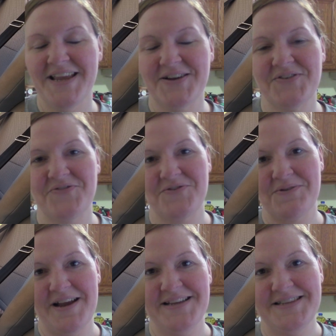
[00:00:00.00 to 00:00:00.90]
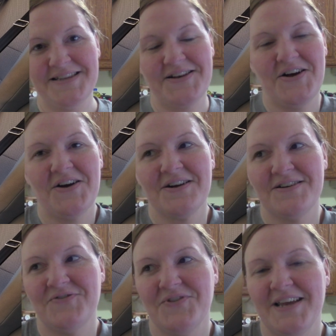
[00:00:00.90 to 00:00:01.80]
her for rides in the car
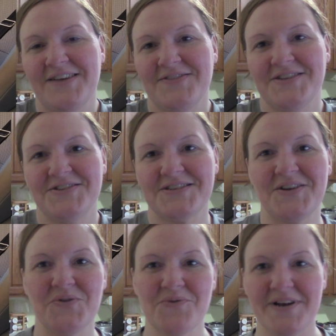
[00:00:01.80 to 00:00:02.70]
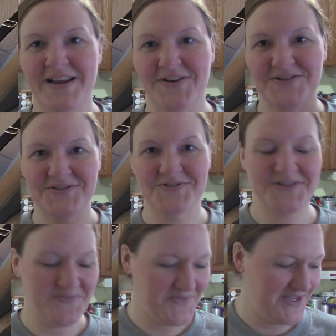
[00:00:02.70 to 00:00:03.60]
if we have to just go run errands or
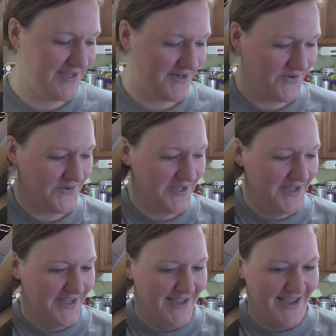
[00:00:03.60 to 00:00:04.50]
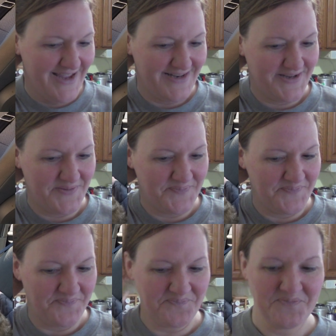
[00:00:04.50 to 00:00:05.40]
something, you know. And
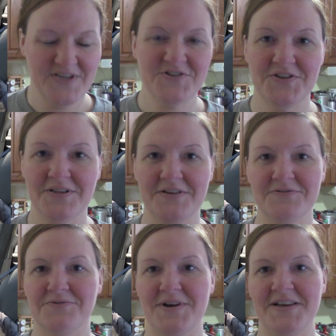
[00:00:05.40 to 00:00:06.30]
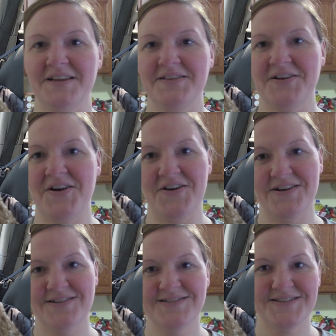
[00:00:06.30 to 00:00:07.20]
she loves riding in the
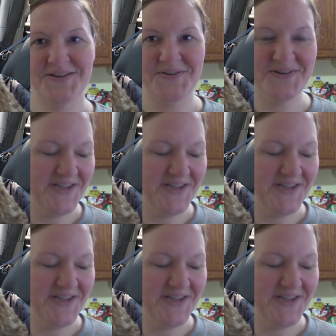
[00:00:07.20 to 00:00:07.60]
car. So